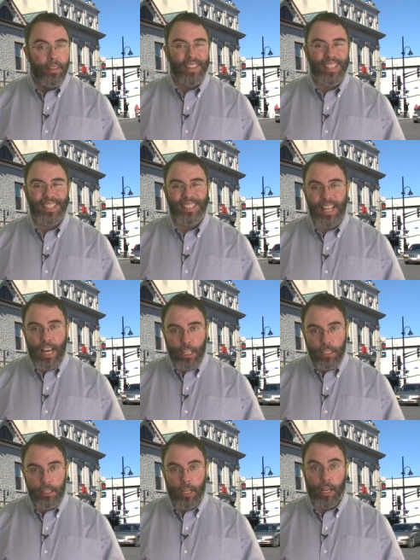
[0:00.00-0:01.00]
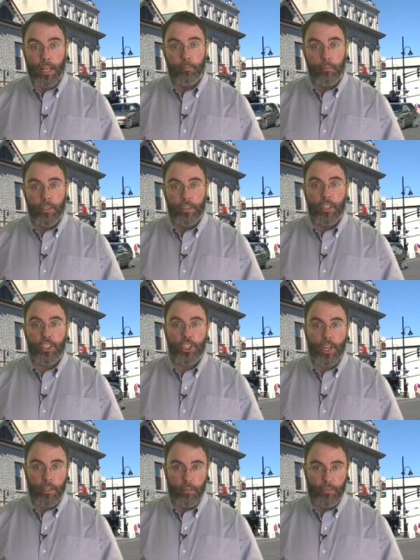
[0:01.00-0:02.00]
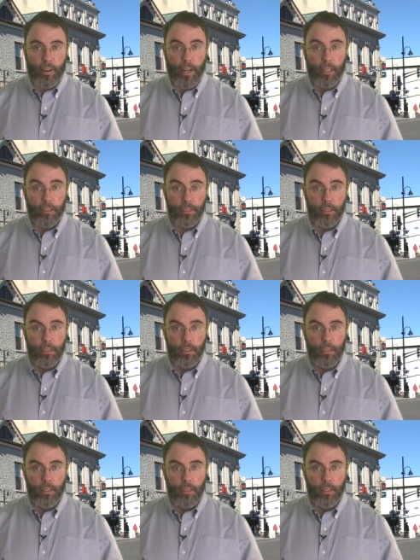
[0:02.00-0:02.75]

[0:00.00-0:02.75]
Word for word: The second time, the shutter fires.